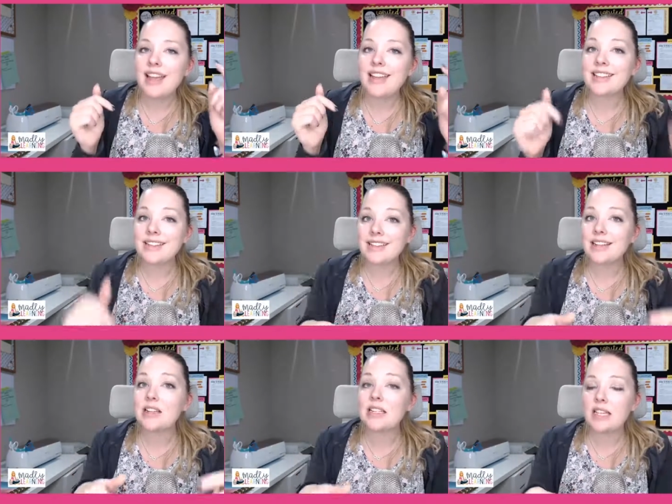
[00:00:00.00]
it
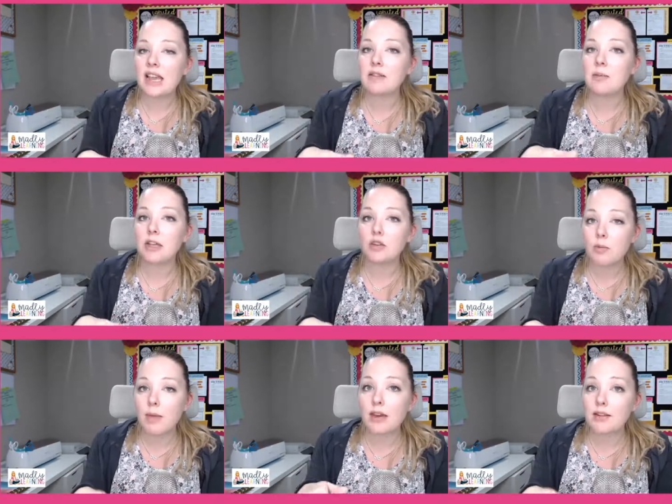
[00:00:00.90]
still saves me a
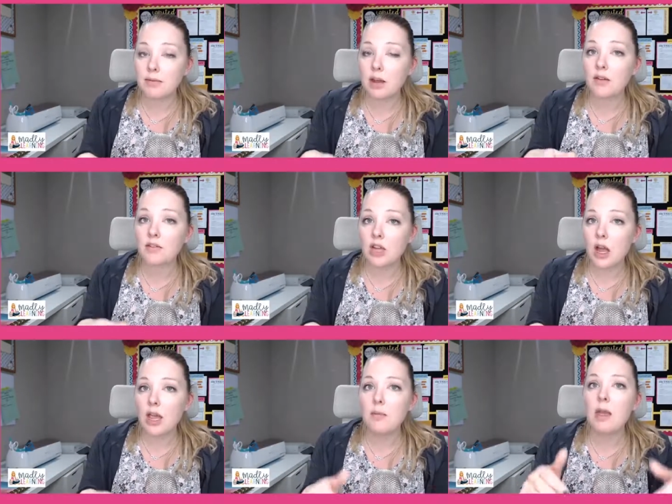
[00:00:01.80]
tremendous amount of
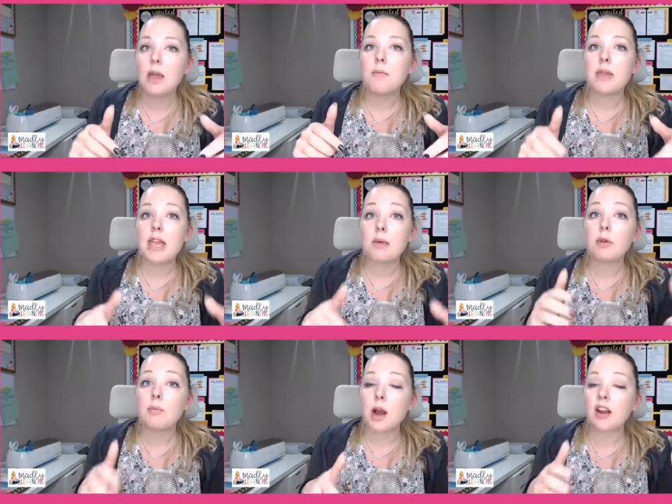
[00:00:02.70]
time being able
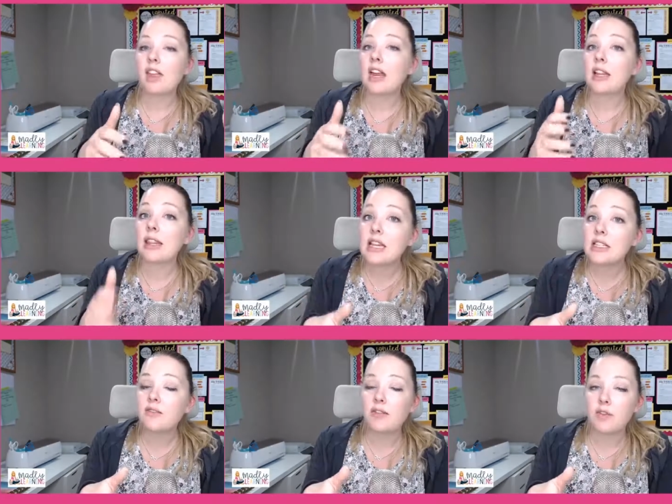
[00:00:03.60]
to mark that at
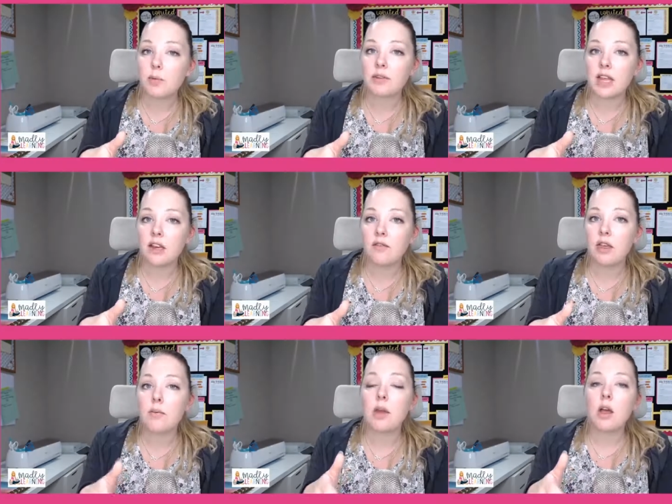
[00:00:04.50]
least 50% of
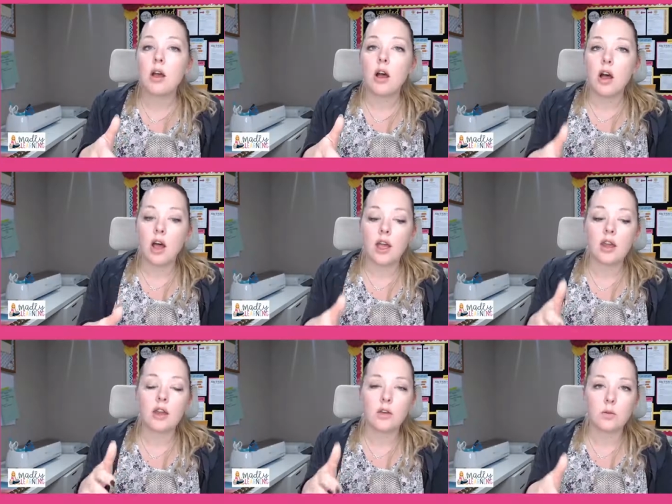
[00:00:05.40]
them
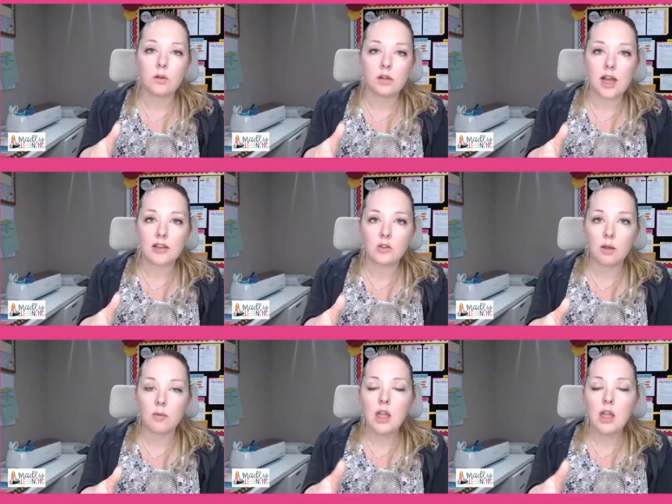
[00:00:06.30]
on Google Classroom.